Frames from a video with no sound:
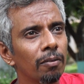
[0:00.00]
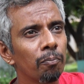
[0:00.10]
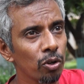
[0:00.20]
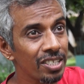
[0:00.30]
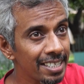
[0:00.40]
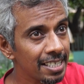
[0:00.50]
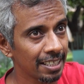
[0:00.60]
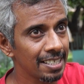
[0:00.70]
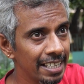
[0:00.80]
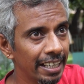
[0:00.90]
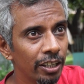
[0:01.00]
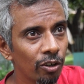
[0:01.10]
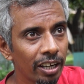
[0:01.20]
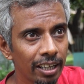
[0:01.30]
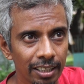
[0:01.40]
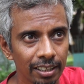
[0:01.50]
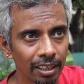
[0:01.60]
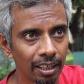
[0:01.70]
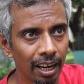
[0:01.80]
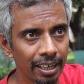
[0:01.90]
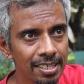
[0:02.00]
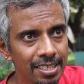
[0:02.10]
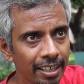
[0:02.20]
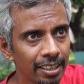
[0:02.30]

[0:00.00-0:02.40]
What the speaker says: possessed, see, you can understand